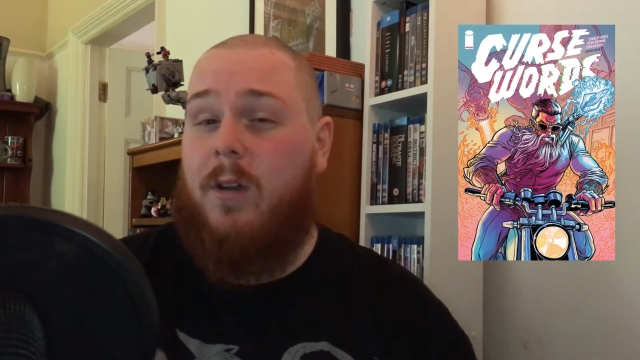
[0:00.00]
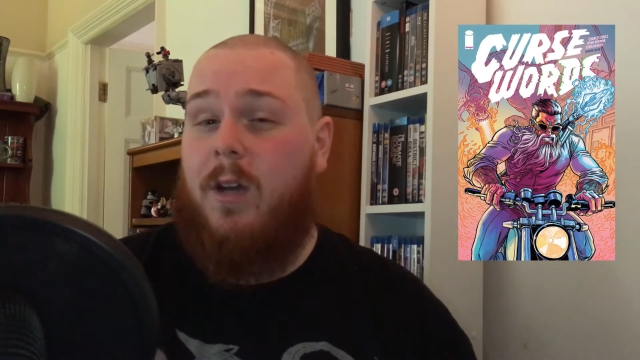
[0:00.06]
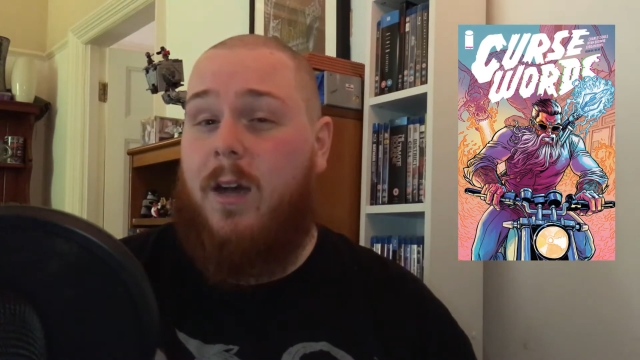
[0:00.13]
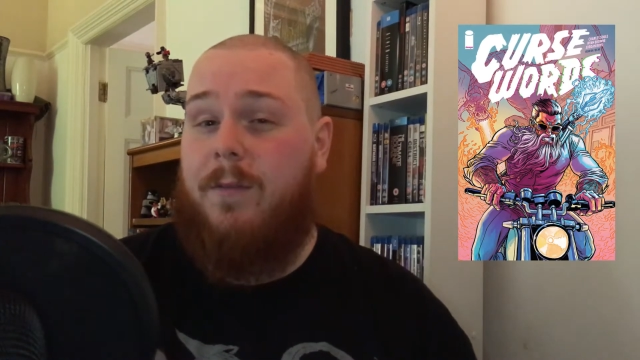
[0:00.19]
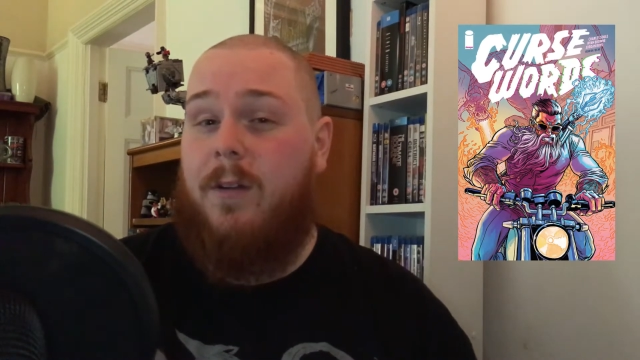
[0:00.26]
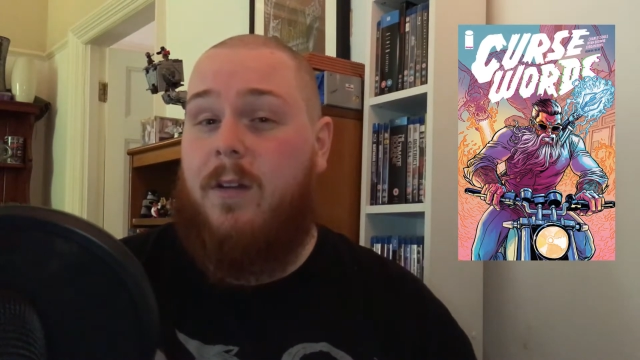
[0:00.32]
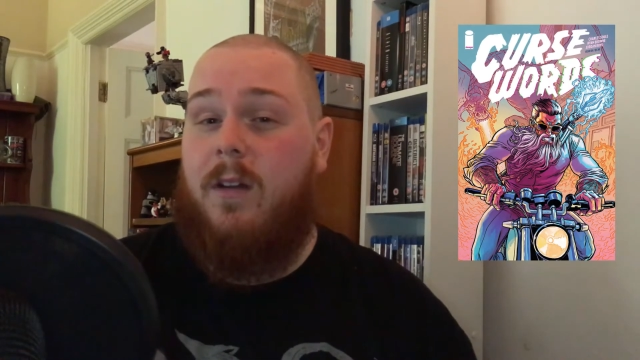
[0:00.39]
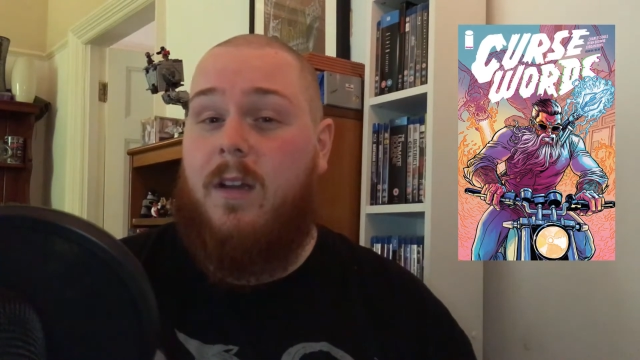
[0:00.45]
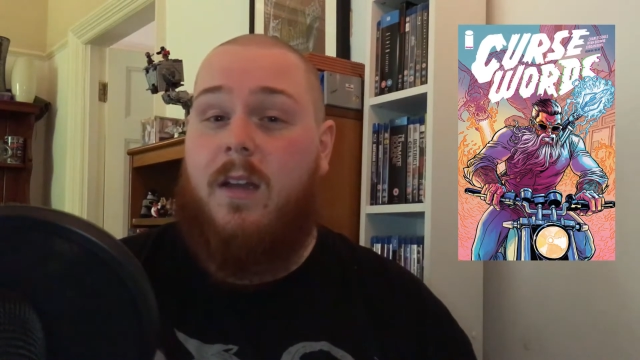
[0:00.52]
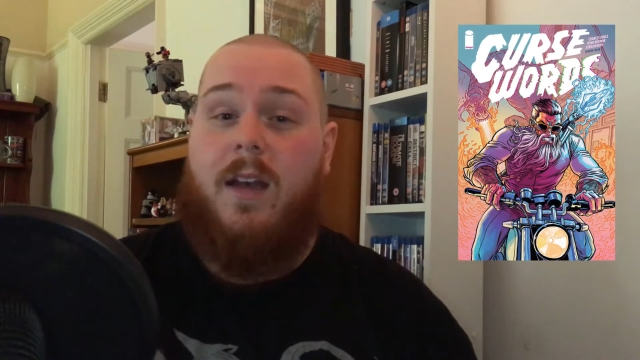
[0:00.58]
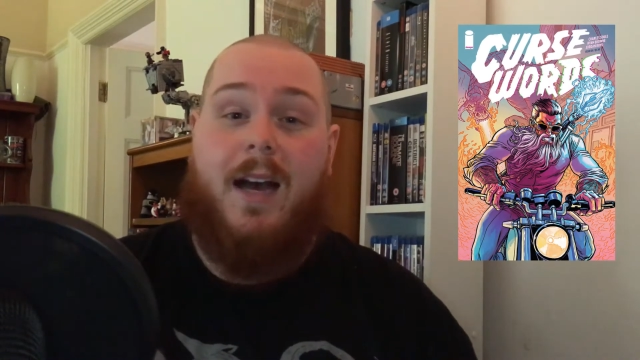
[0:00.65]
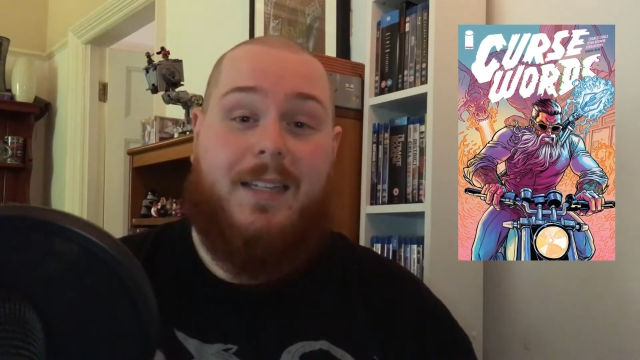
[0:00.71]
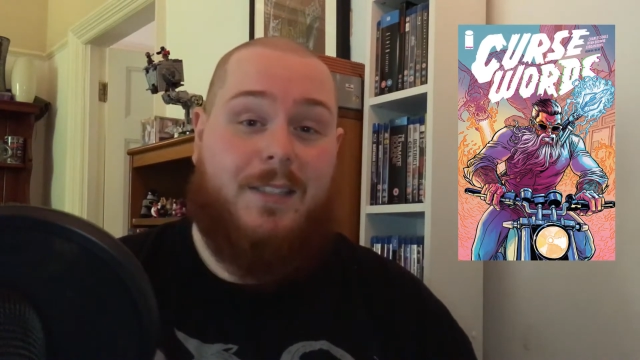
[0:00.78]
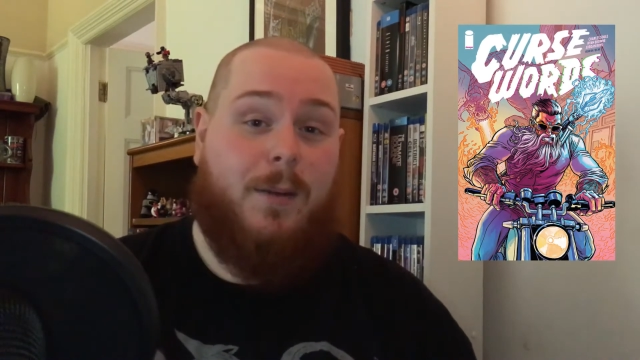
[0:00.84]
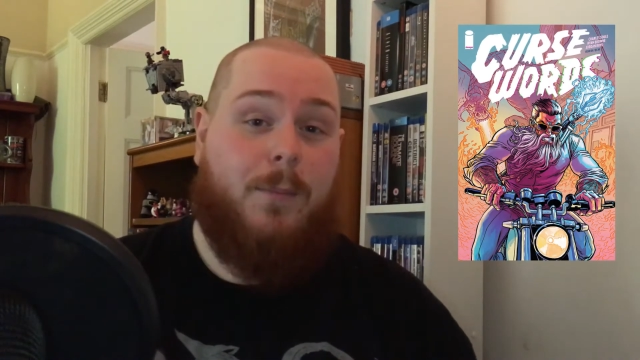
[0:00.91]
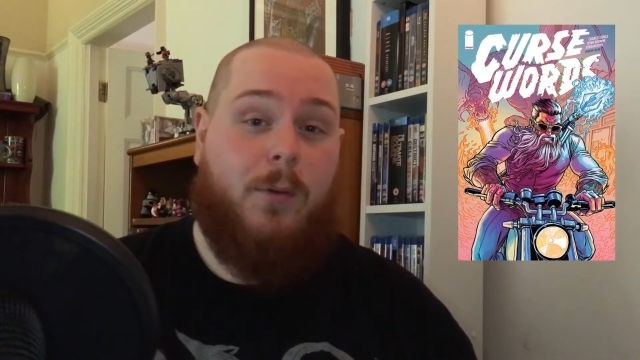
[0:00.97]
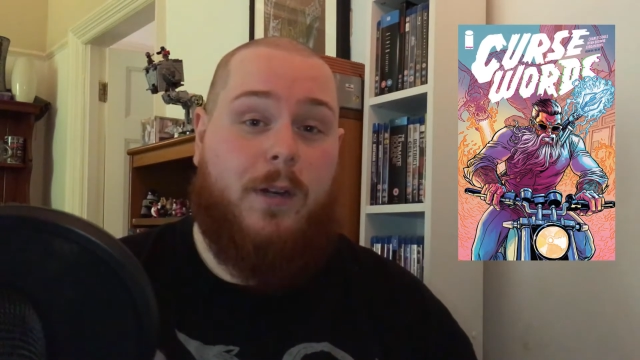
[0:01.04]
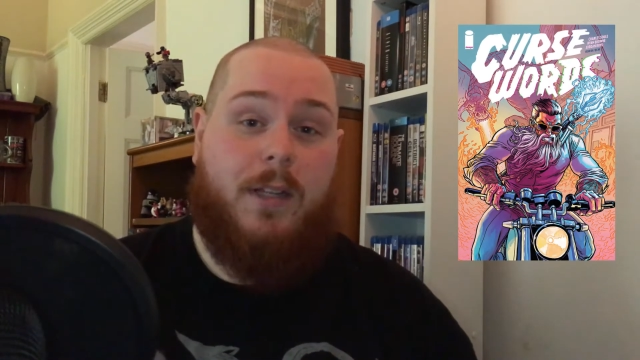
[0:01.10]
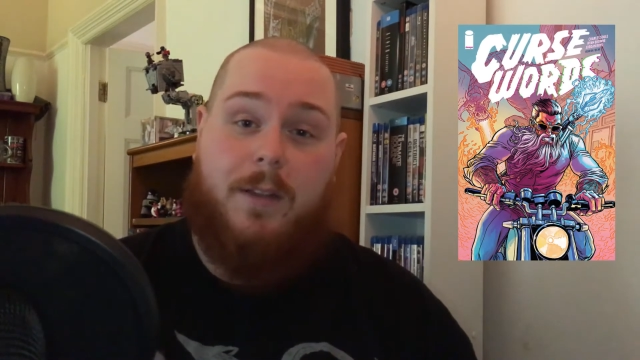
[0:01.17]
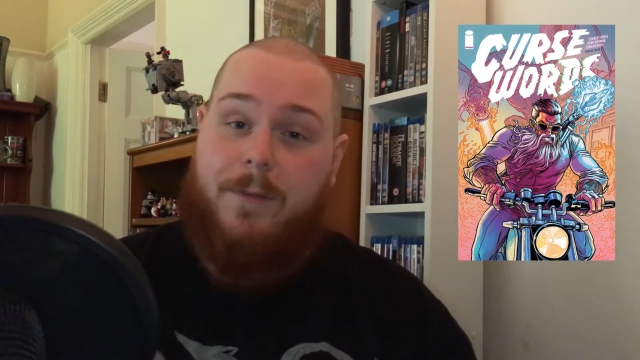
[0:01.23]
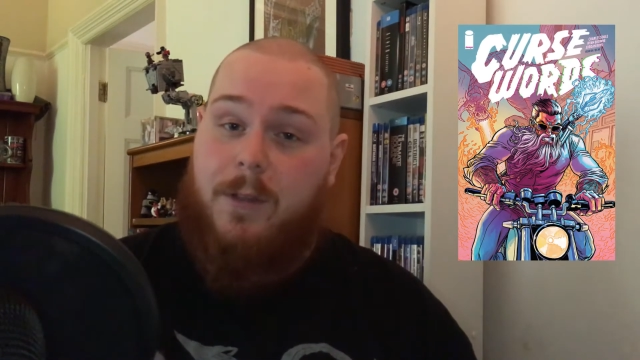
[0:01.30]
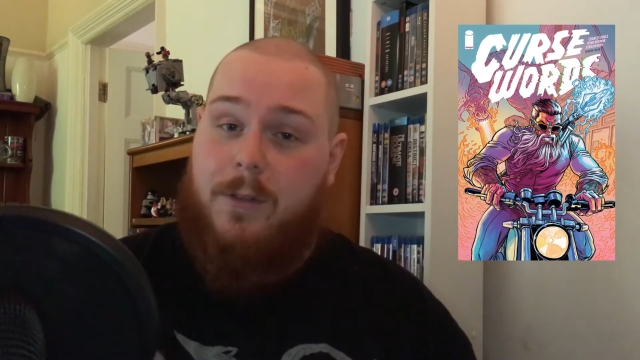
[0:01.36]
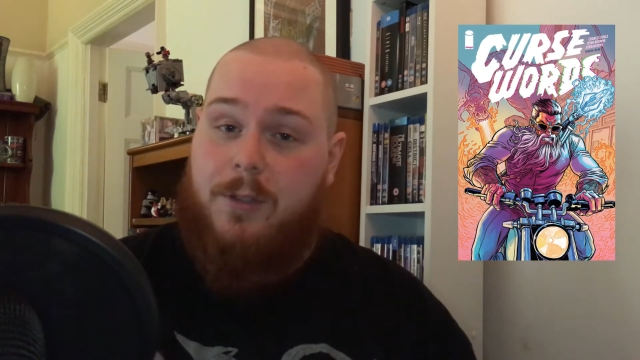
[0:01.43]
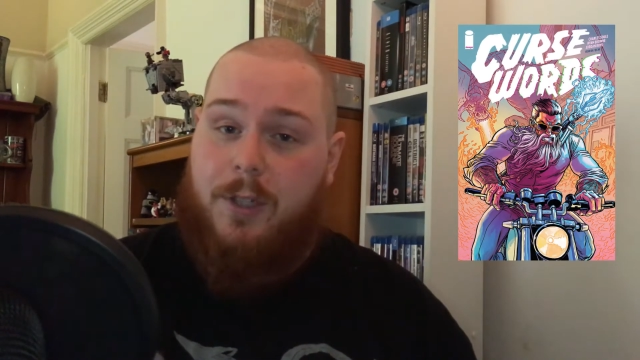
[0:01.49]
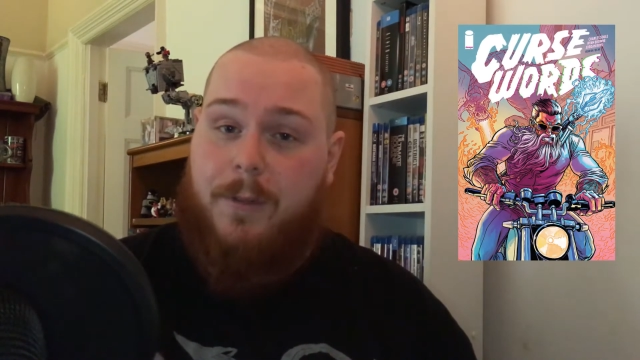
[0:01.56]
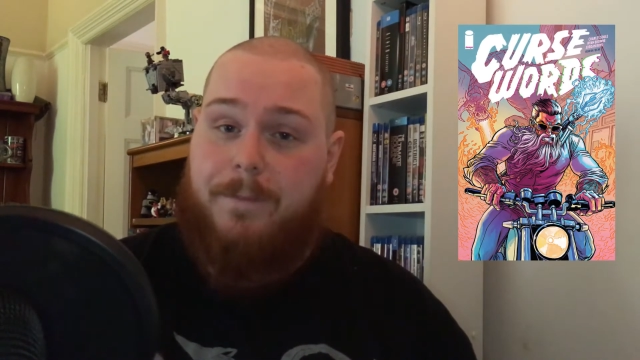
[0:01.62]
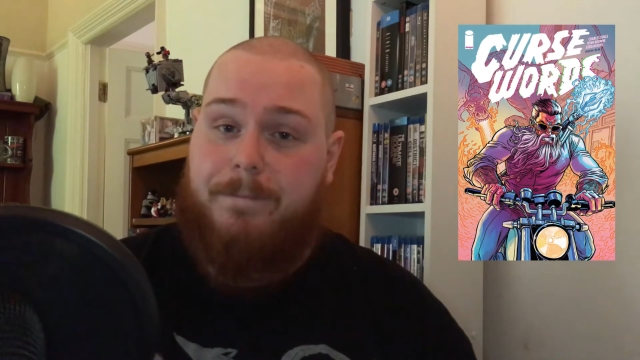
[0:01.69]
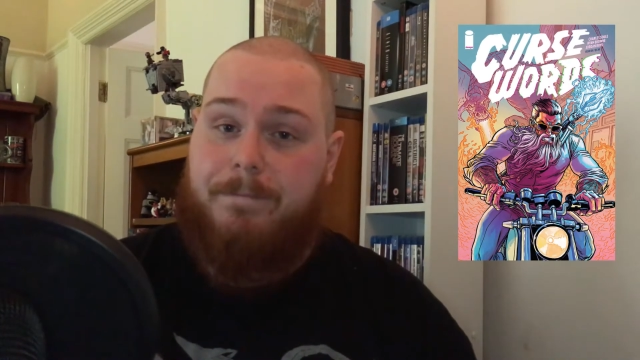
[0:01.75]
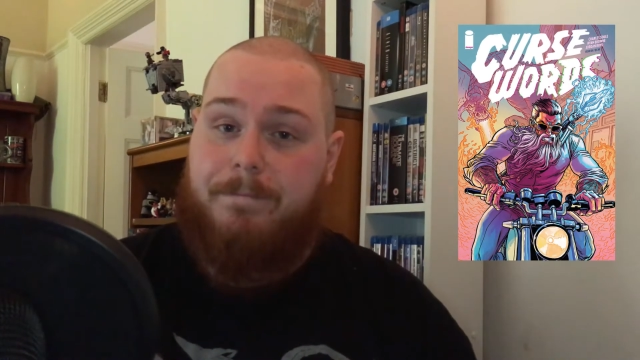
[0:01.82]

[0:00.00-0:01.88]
I'll cover at some point in the future.